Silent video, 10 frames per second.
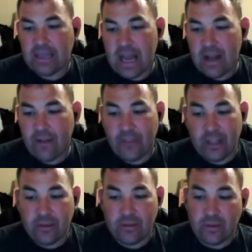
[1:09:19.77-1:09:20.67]
Now, if
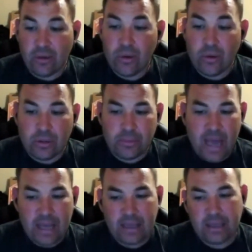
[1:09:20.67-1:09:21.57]
they lose their
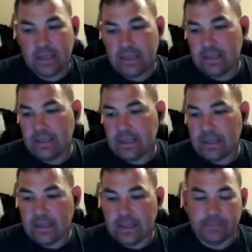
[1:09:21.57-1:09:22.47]
quarterback,
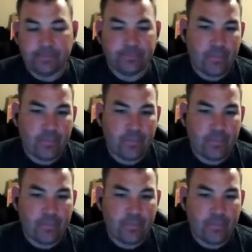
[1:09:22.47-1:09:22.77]
um,